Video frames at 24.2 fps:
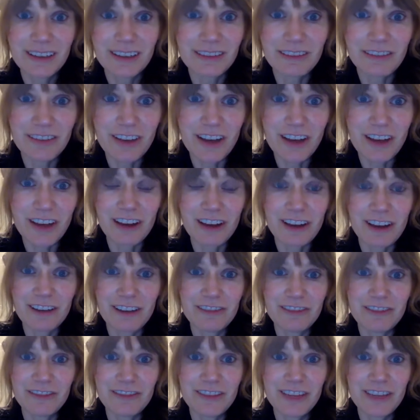of
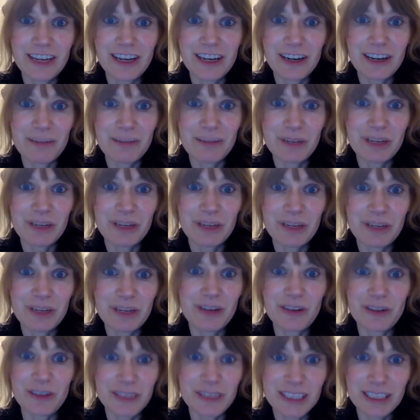their
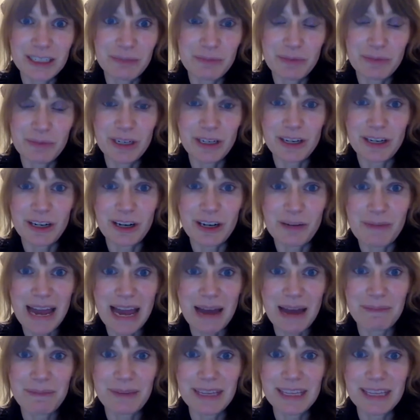murals to put on our
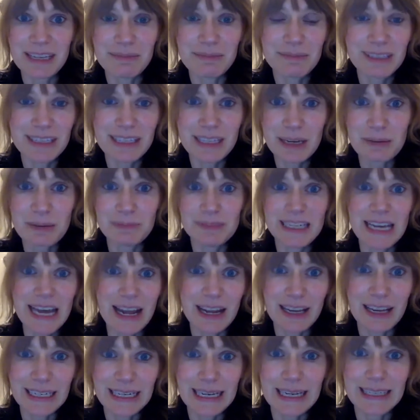map, and then them
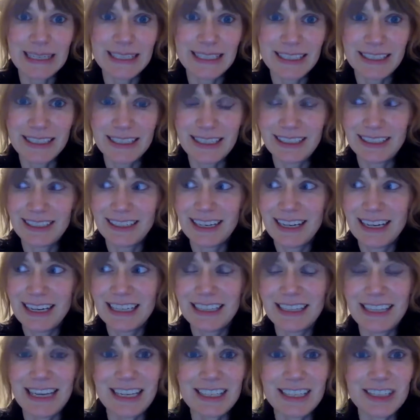telling us that
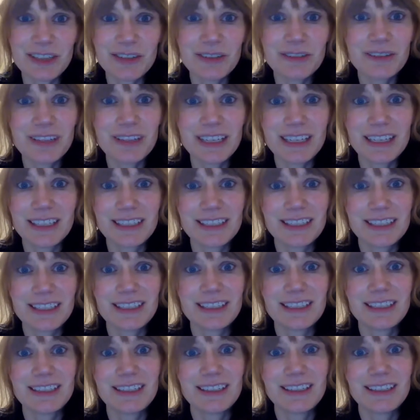they do this